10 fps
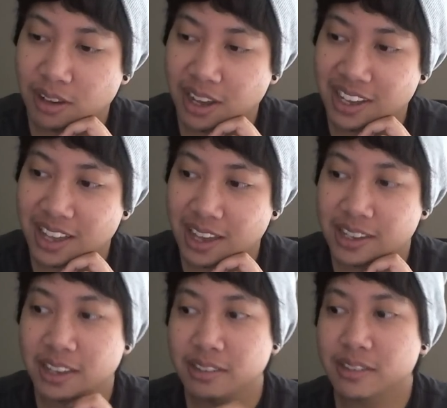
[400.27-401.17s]
I
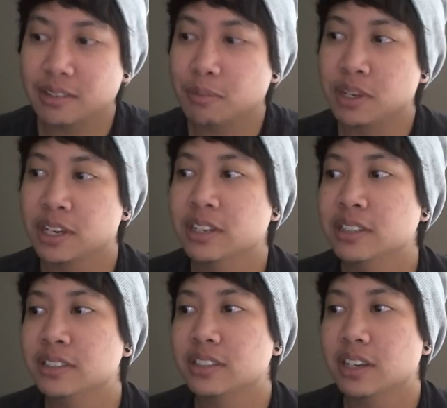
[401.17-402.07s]
guess
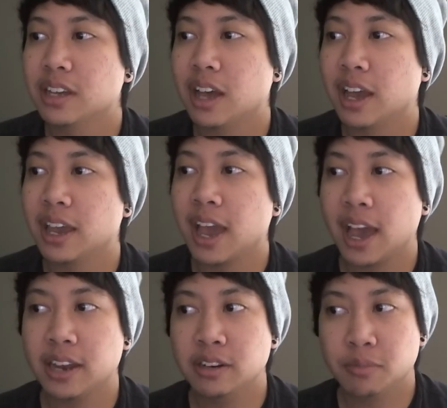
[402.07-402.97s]
because I
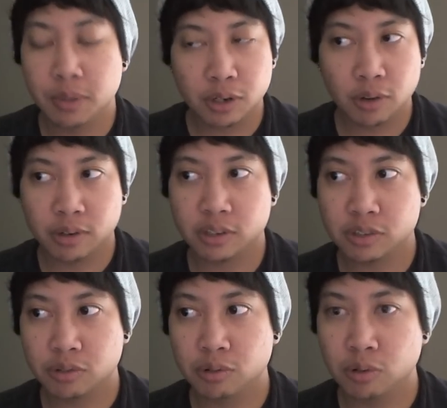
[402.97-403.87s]
hadn't been going to
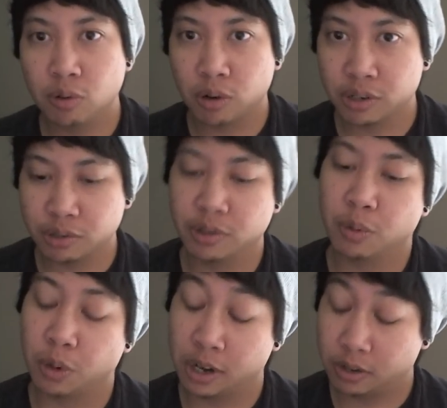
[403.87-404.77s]
school or
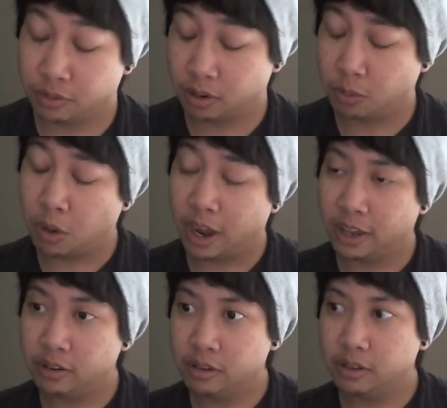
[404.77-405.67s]
doing work for a
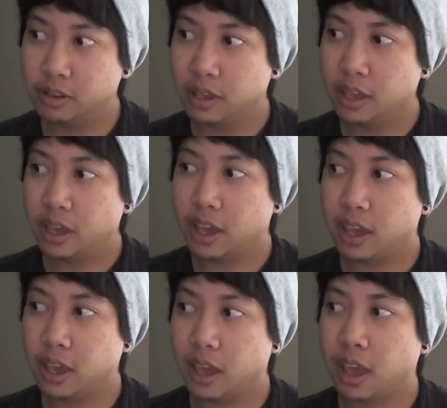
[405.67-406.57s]
while,
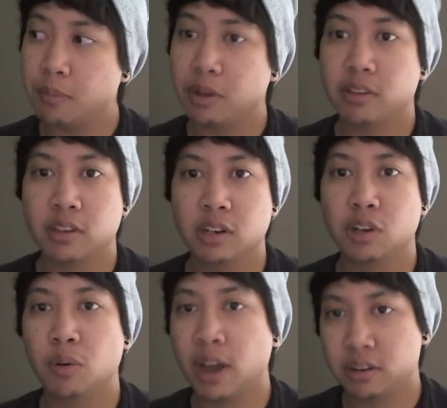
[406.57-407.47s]
and because I didn't
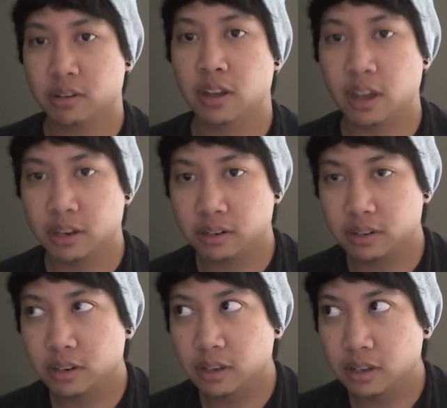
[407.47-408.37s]
go out a lot,
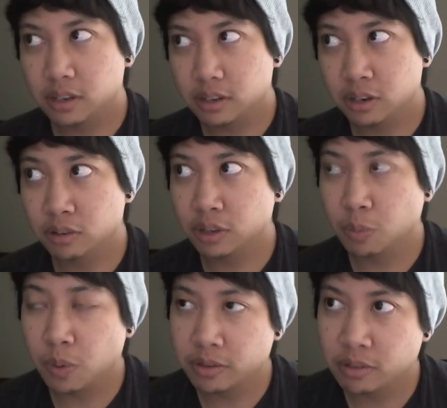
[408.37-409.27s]
there
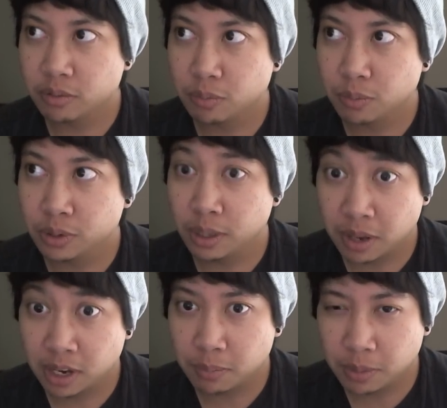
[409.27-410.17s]
wasn't really
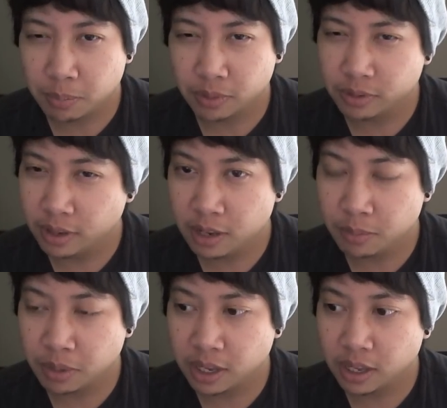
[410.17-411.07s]
many people
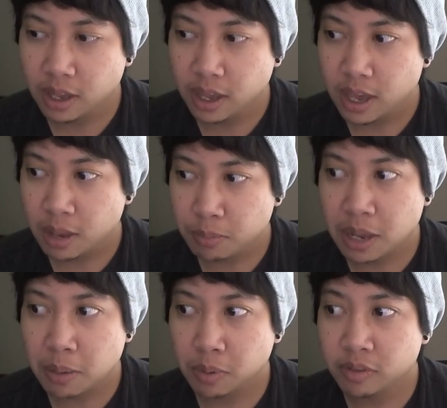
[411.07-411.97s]
seeing me and
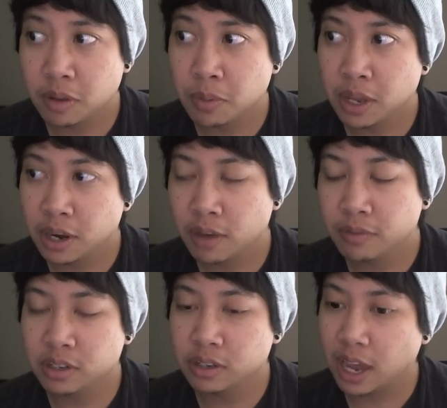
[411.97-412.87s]
being able to see me
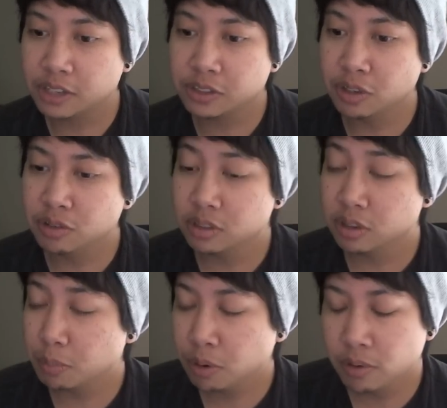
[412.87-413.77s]
enough to actually use,
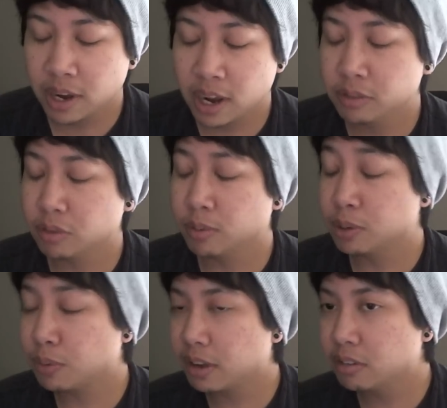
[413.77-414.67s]
pronouns or
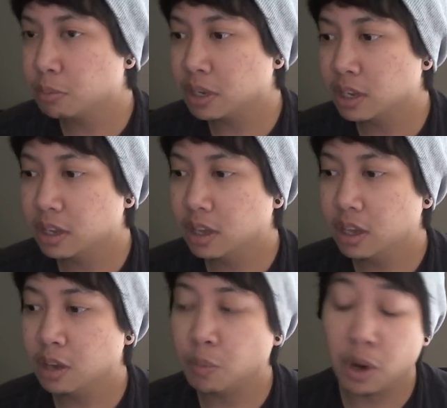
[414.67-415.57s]
address me
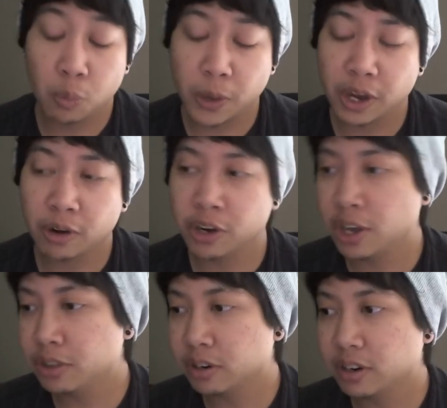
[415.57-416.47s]
in one way or
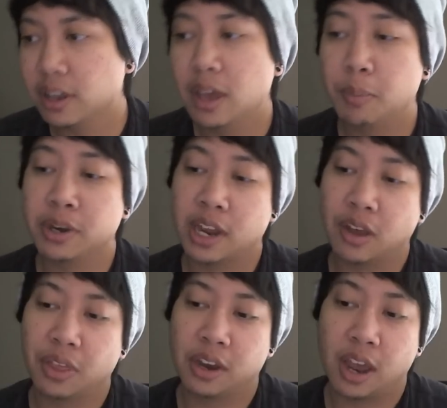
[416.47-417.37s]
another. But
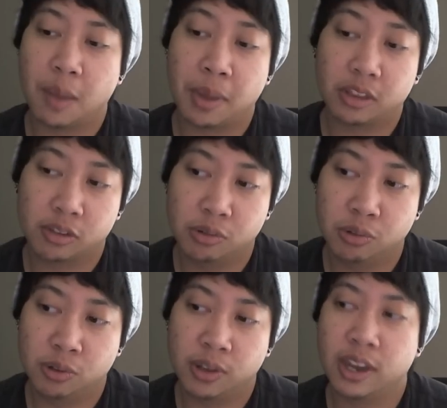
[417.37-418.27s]
now that I'm at
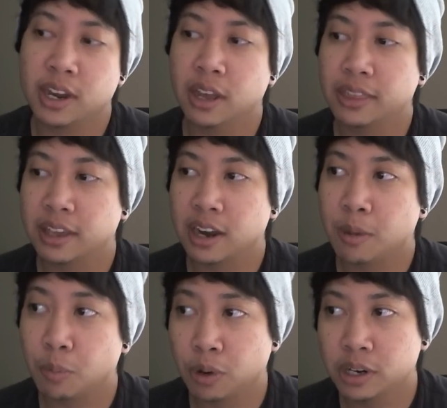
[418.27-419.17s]
school and now that
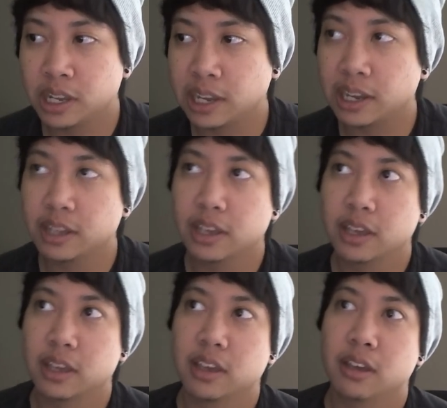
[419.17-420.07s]
I'm working,
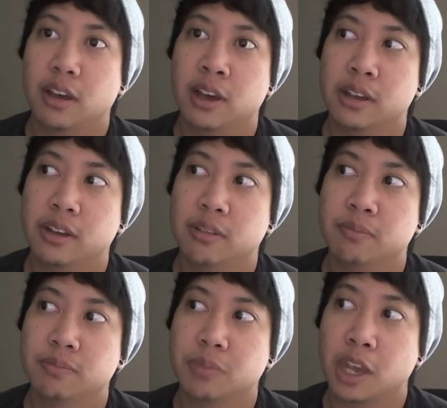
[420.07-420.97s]
uh,
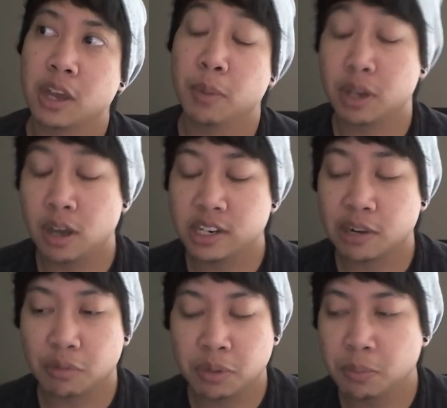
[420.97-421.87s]
I come in
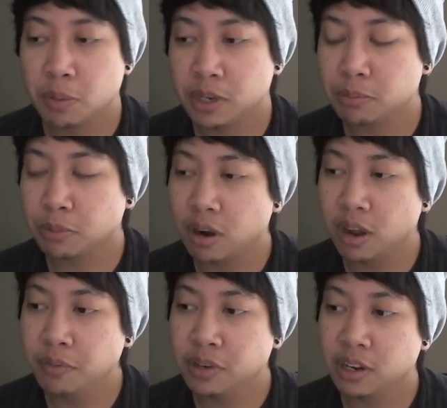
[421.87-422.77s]
contact with people much
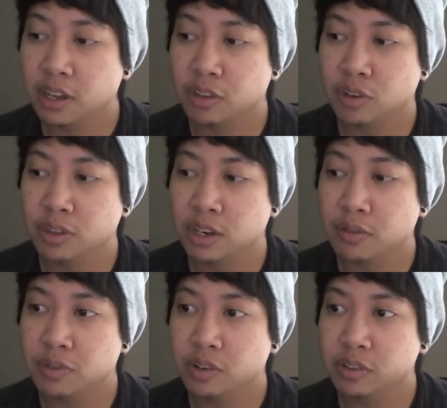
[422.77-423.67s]
often, and so then
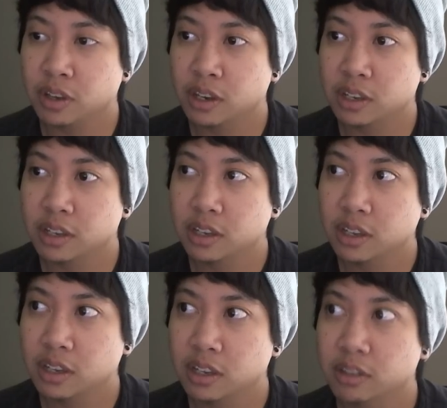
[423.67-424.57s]
it feels like
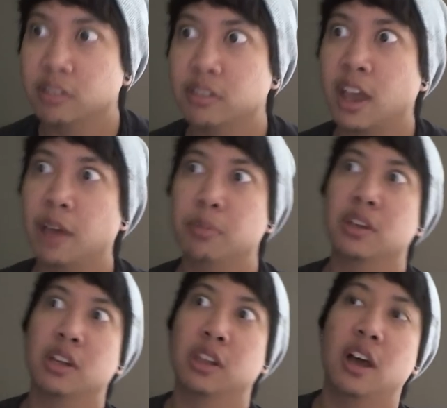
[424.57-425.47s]
this is
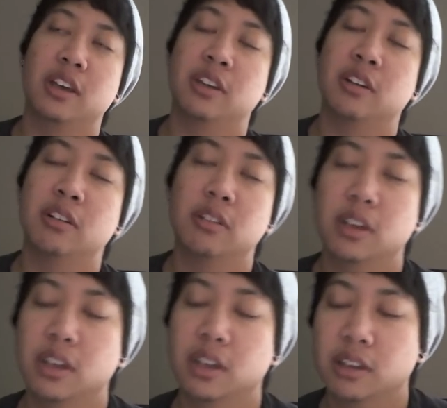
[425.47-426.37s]
happening a lot.
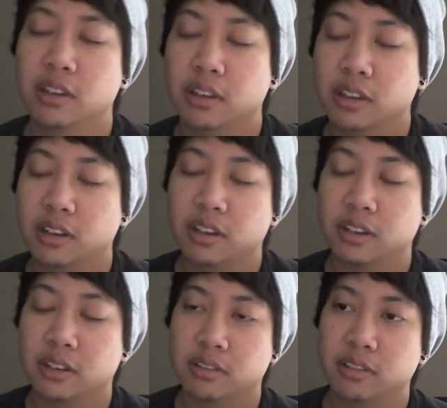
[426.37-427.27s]

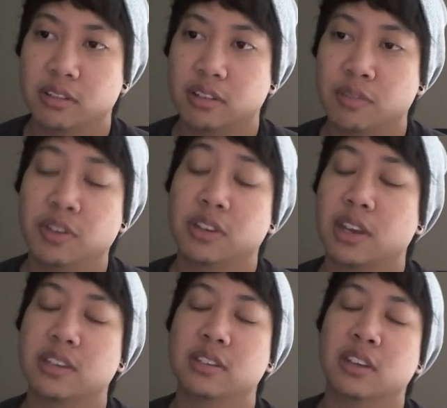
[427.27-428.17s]
Uh, it feels
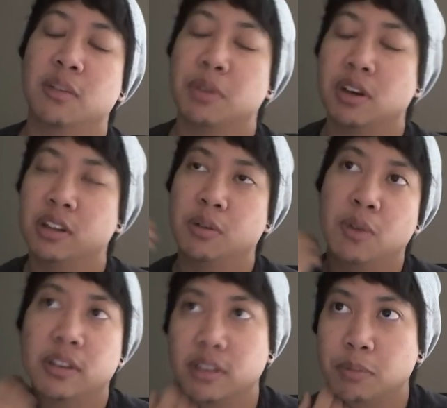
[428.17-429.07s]
like it's just coming all at
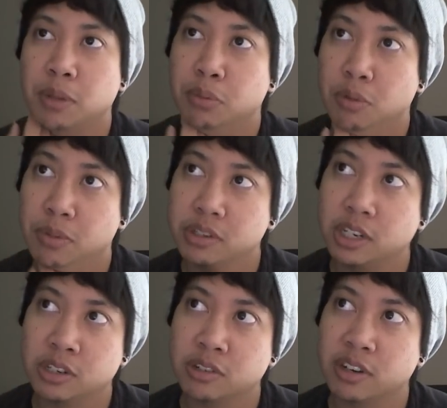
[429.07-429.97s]
once that people are
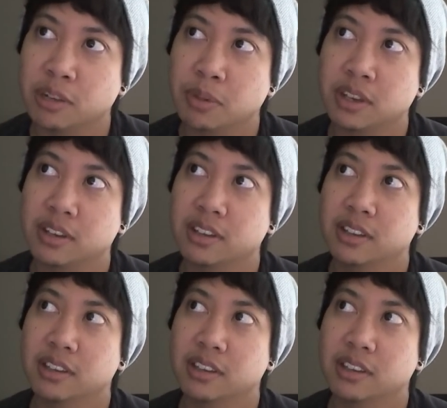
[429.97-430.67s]
misgendering me.